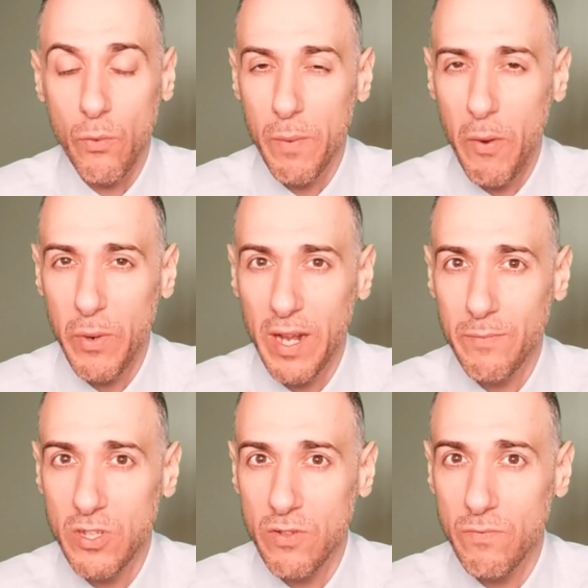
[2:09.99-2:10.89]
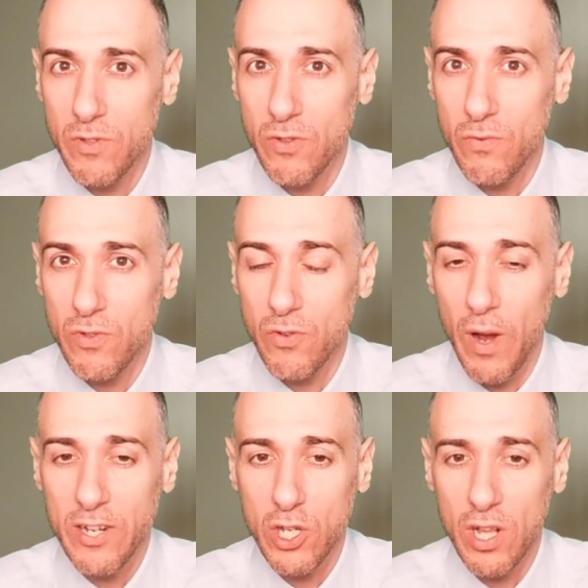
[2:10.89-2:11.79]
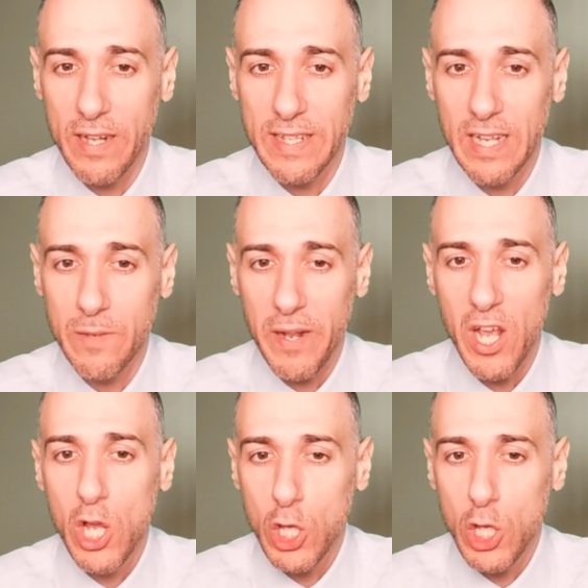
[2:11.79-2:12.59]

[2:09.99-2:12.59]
What about when it comes to IG client sentiment?